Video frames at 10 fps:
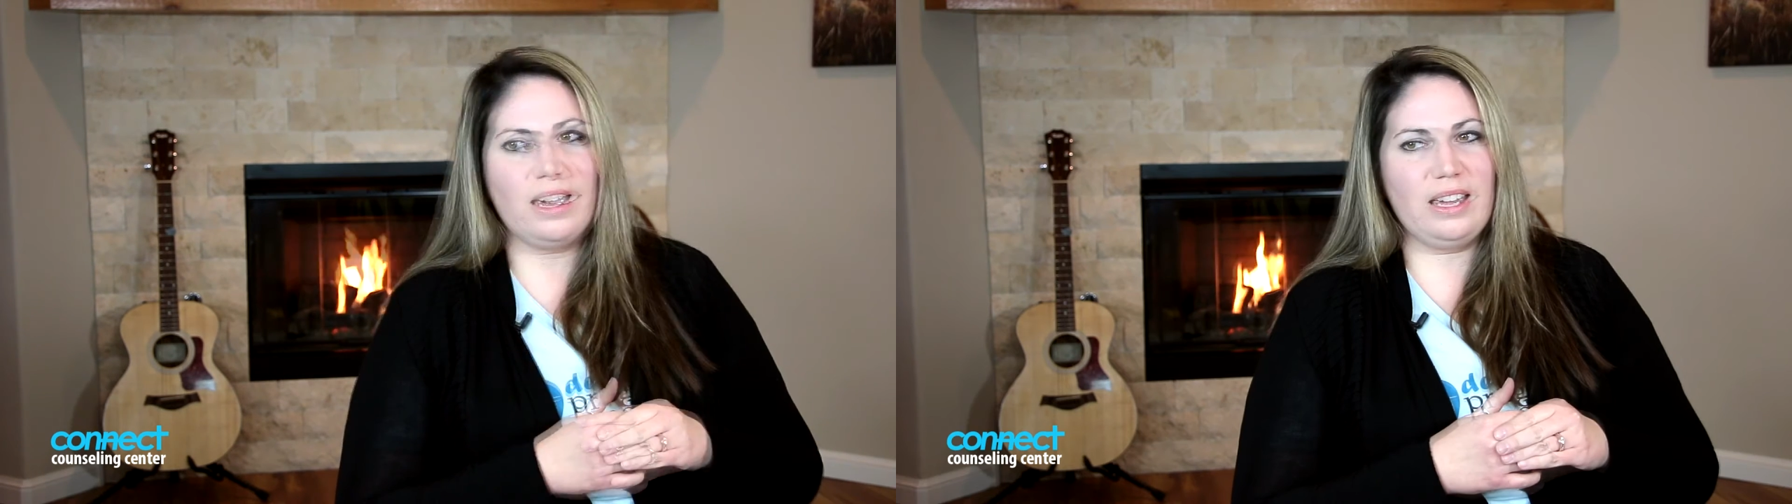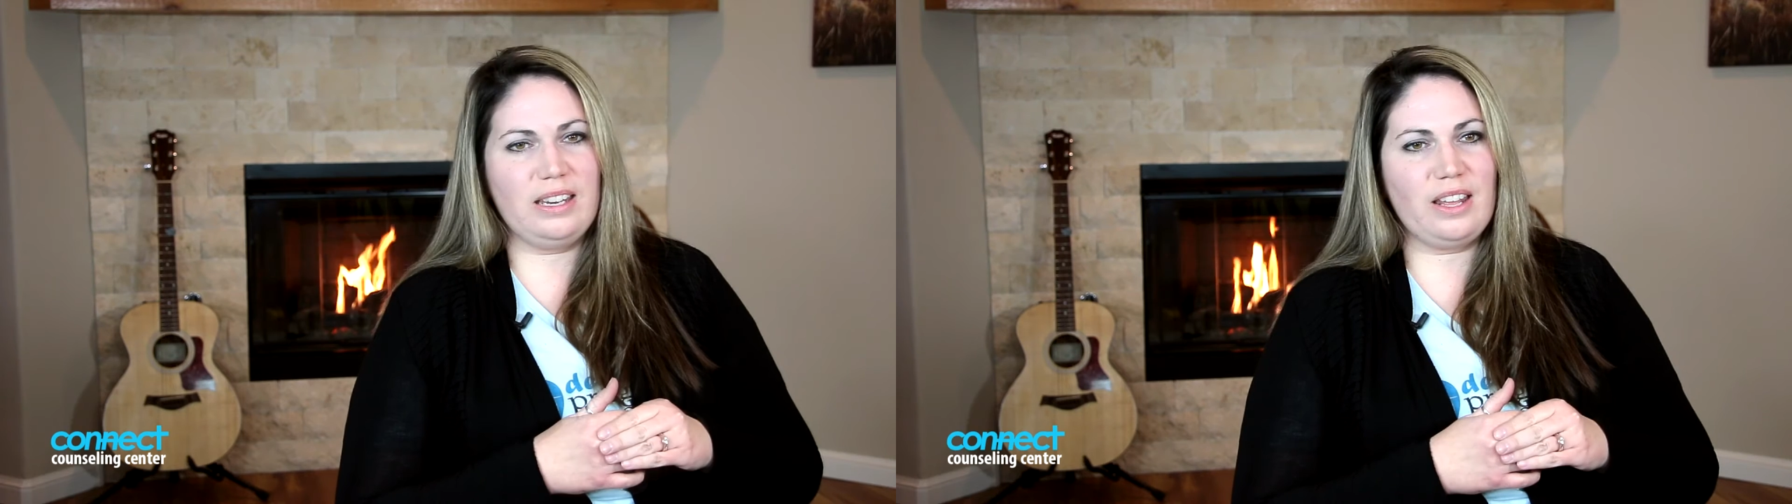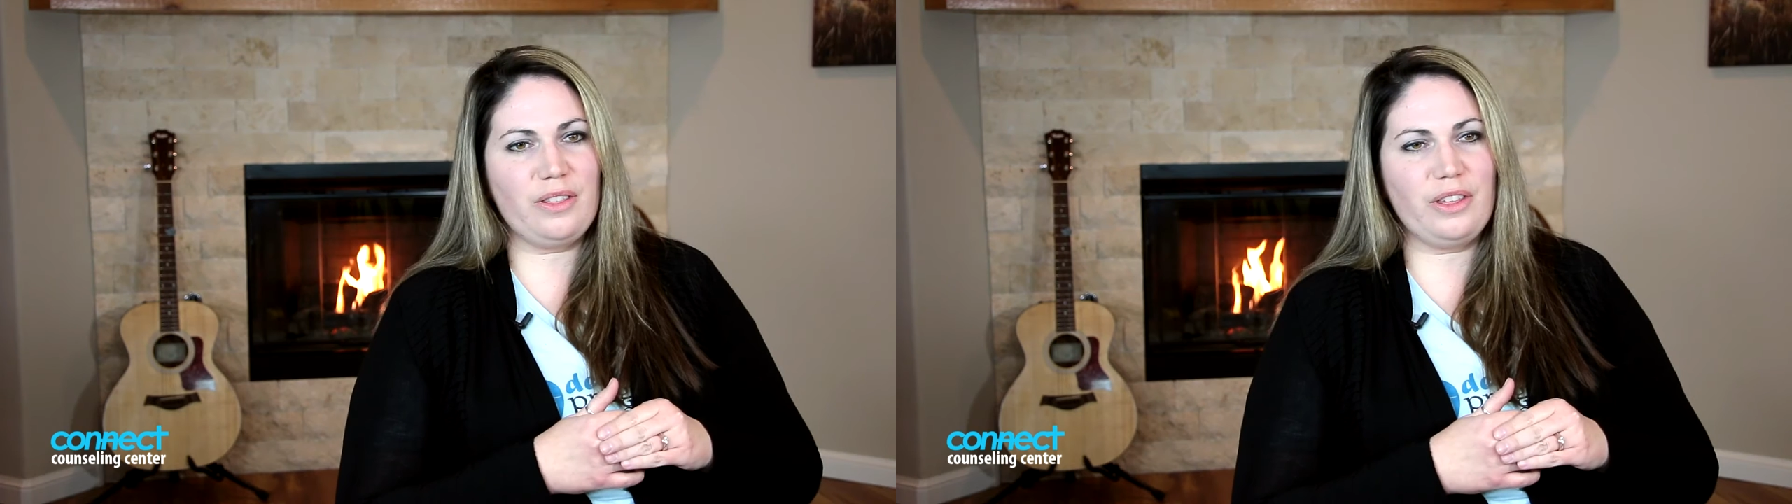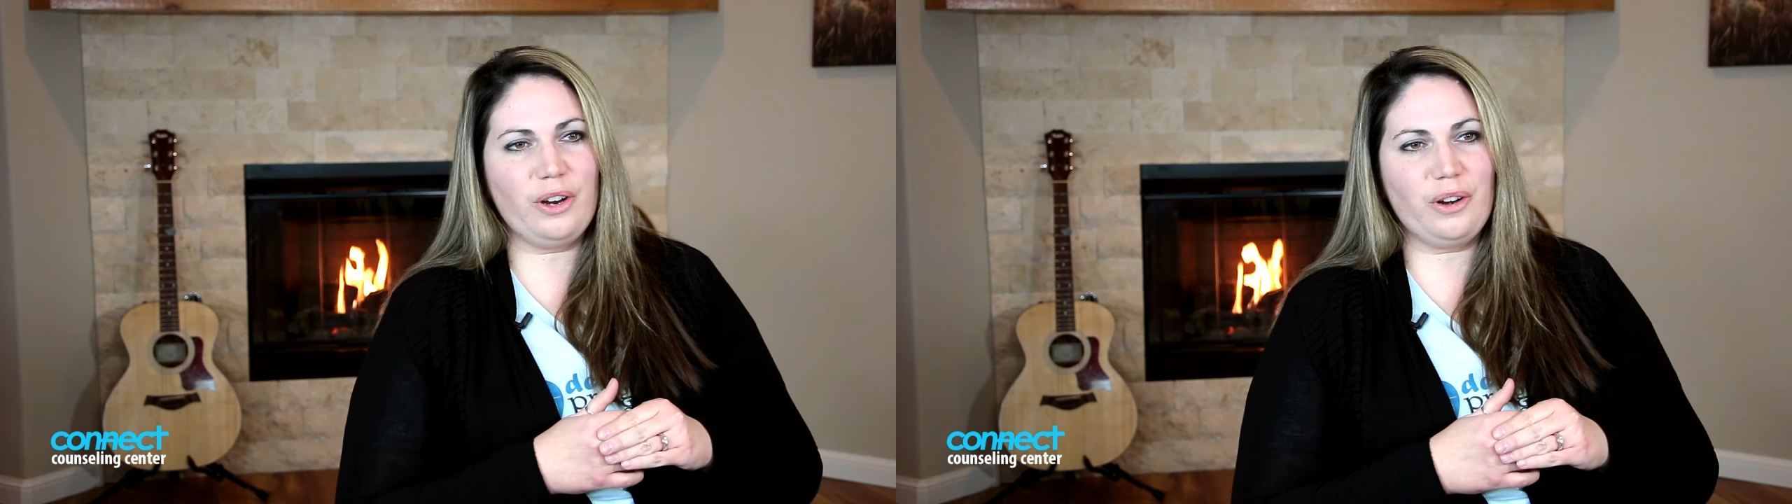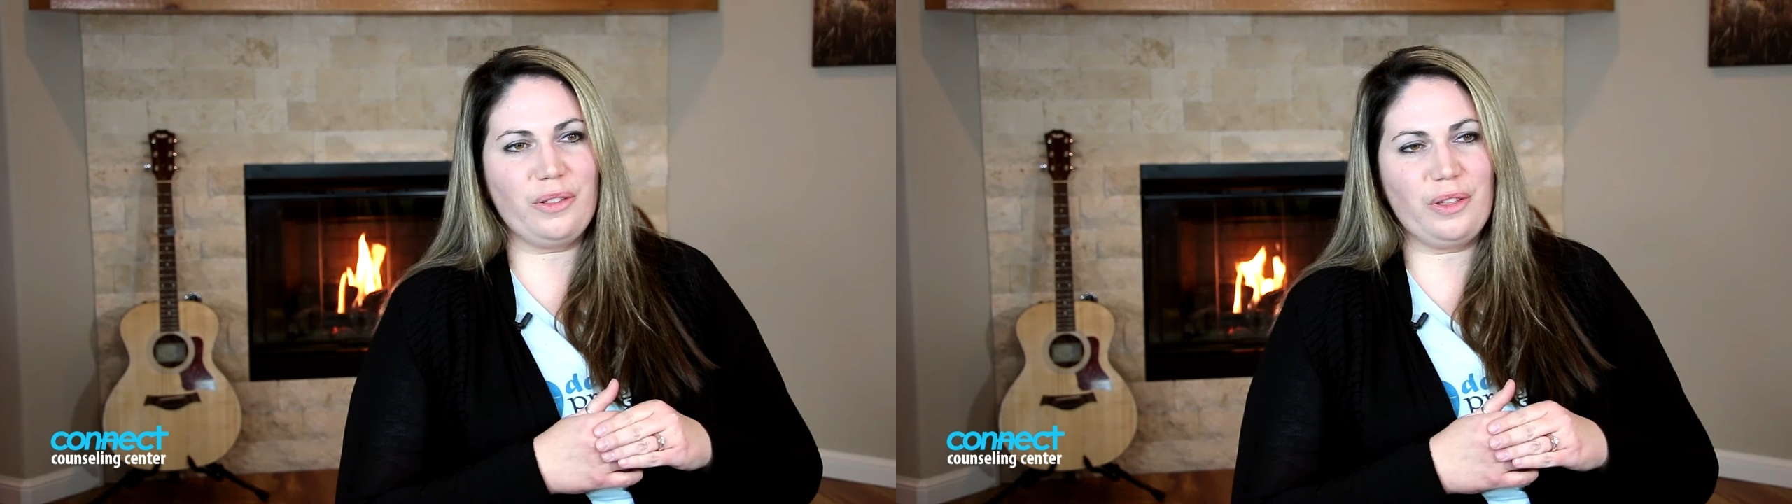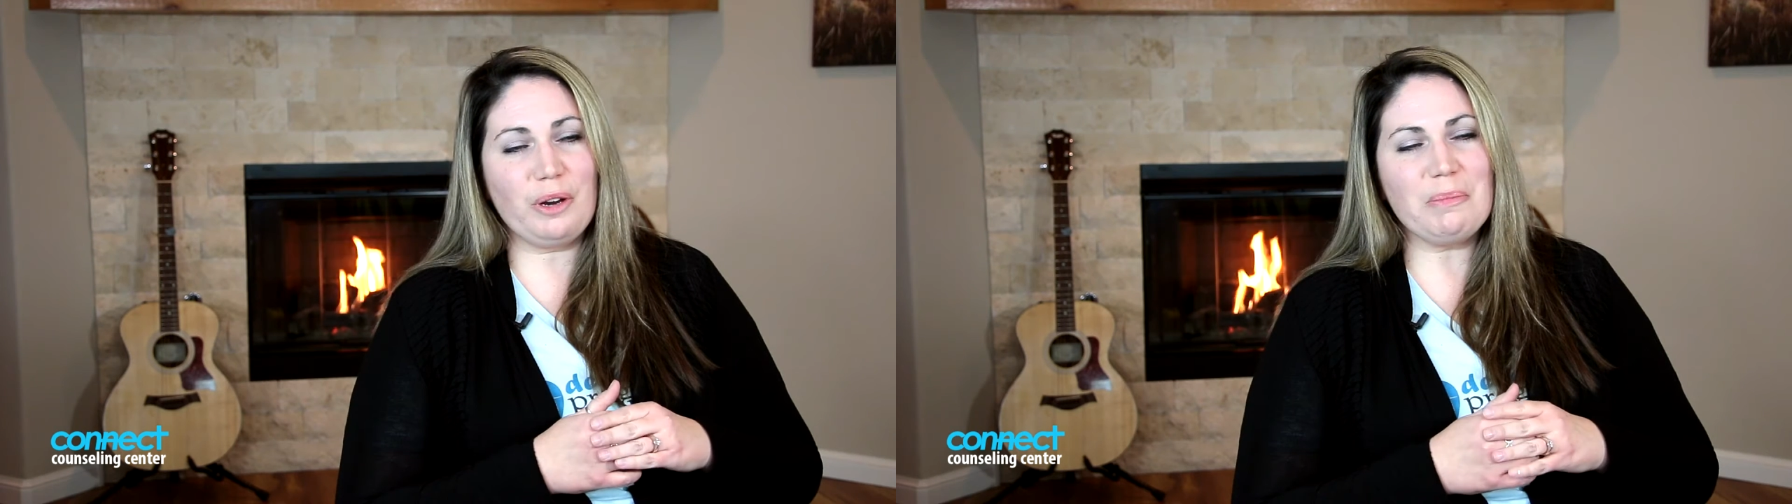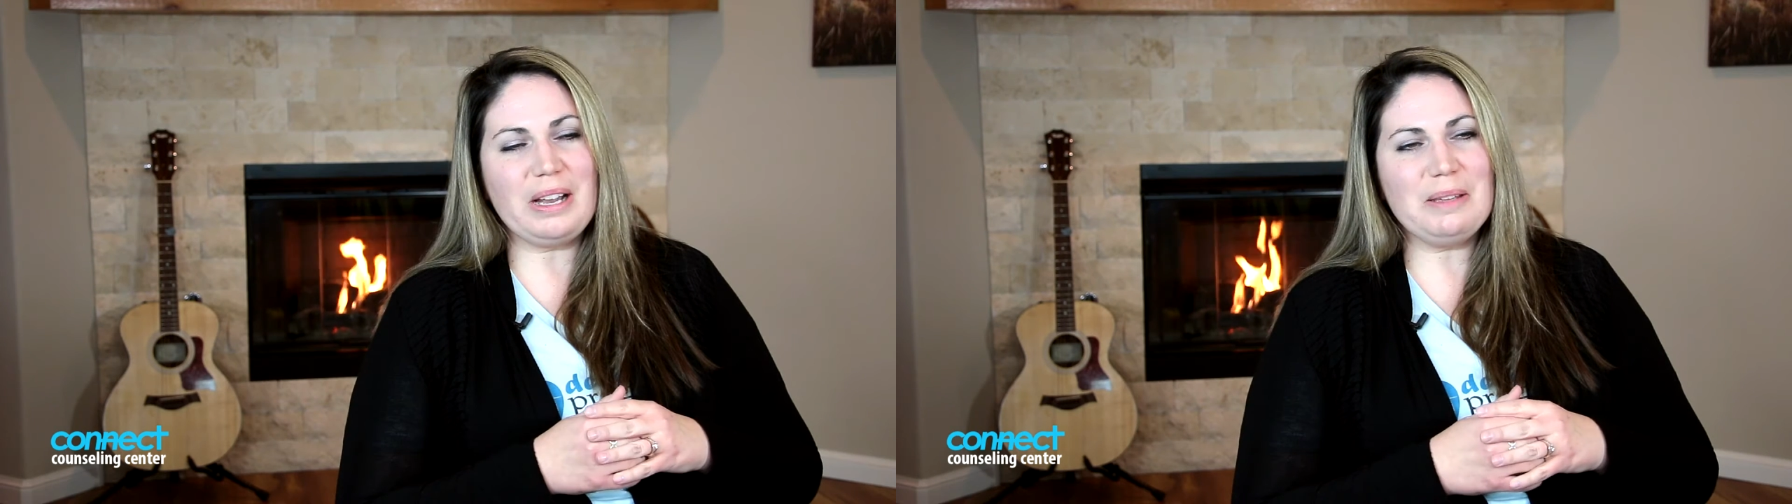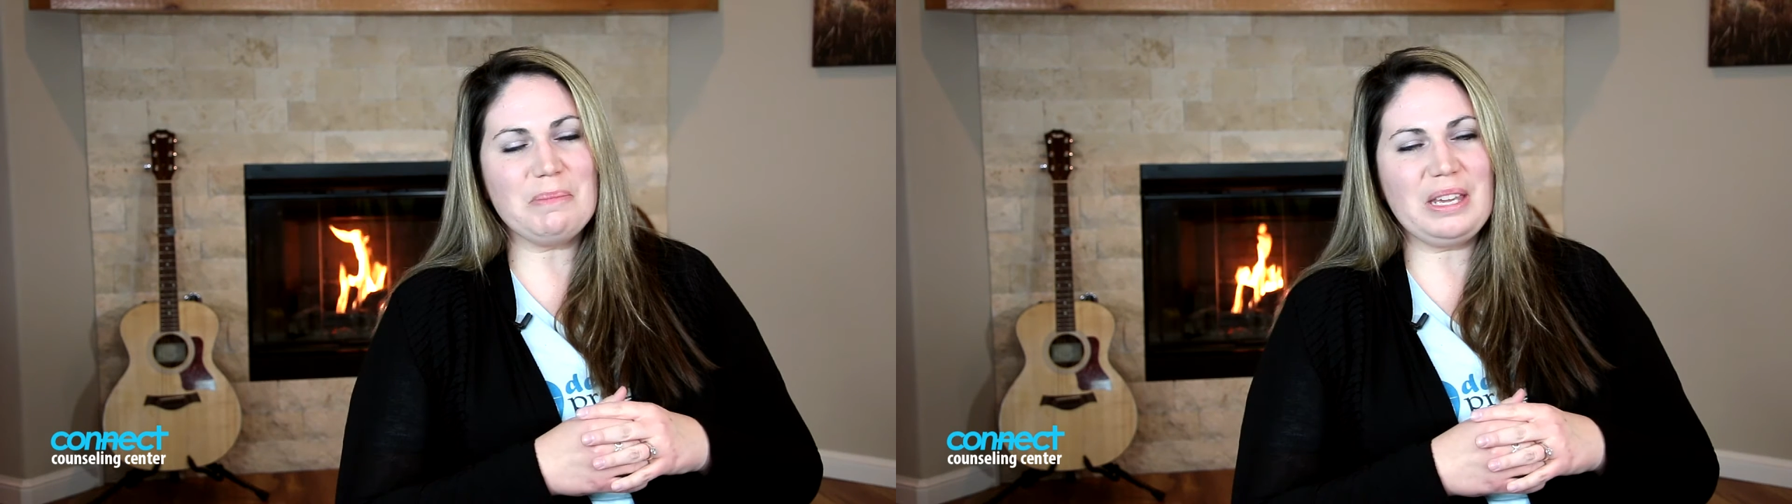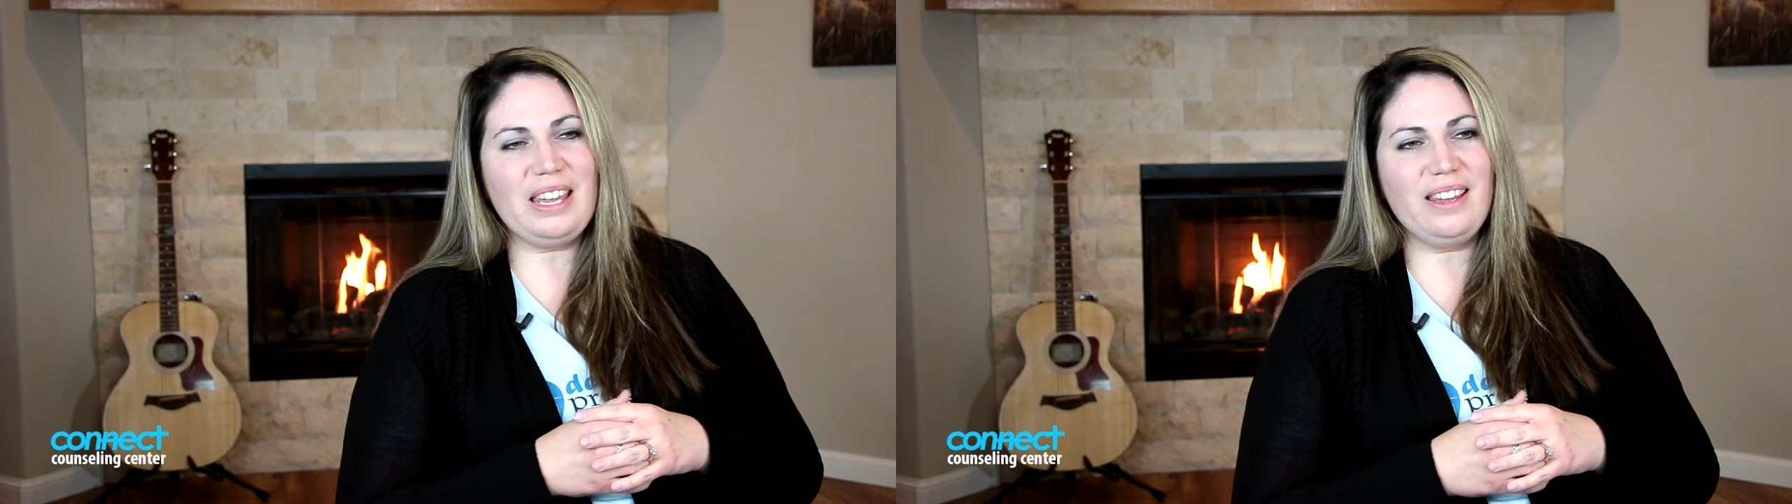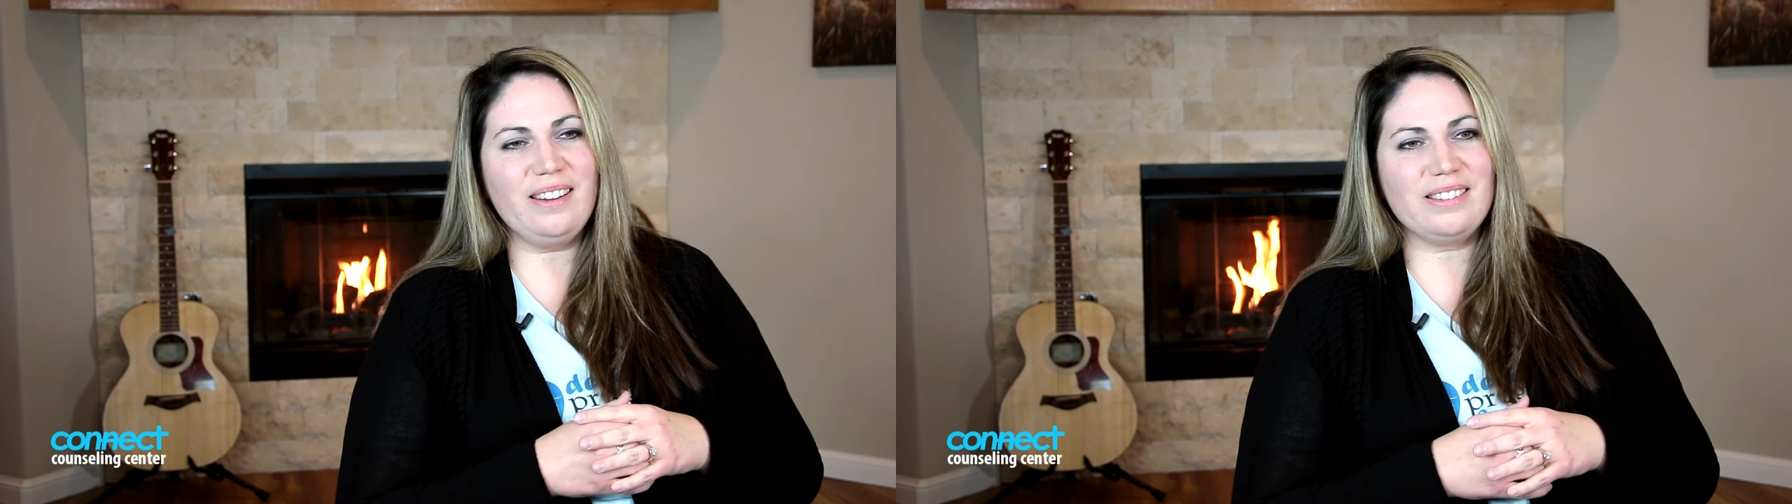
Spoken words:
And there might be